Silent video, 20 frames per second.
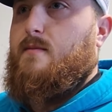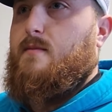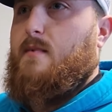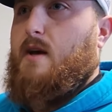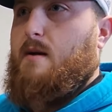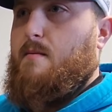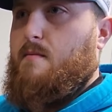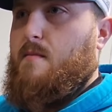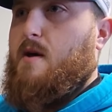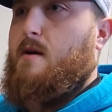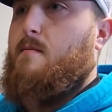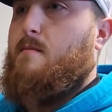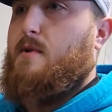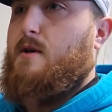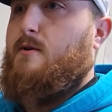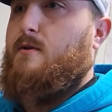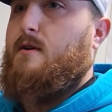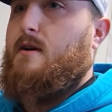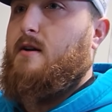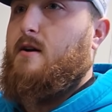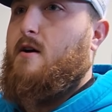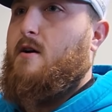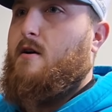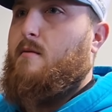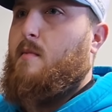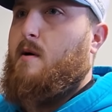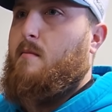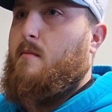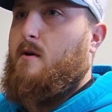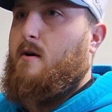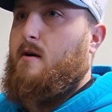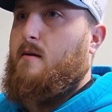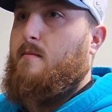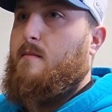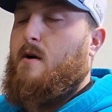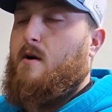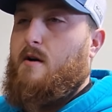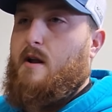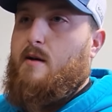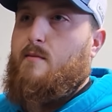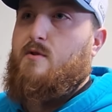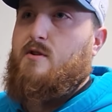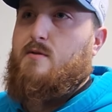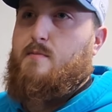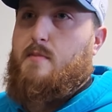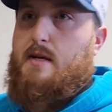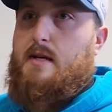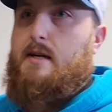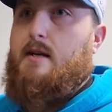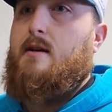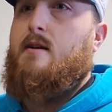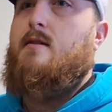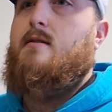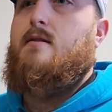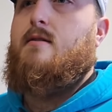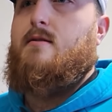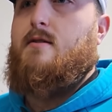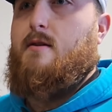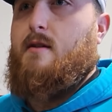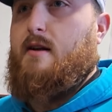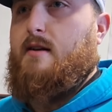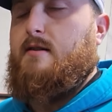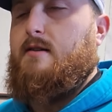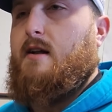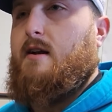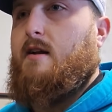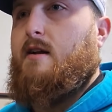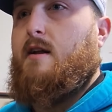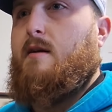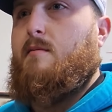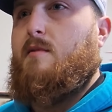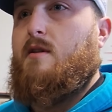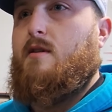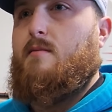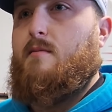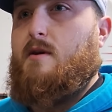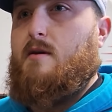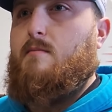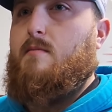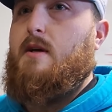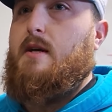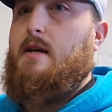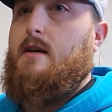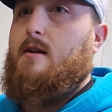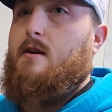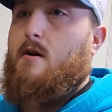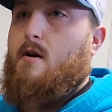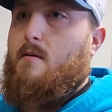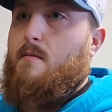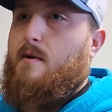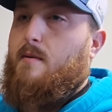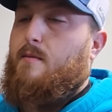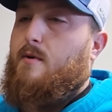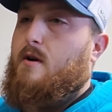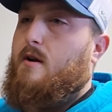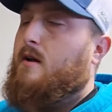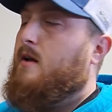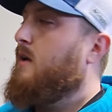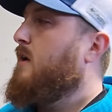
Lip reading: and built in honor of my mom. Her name is Bee, so like I said, I named it the Mean Bee in her memory.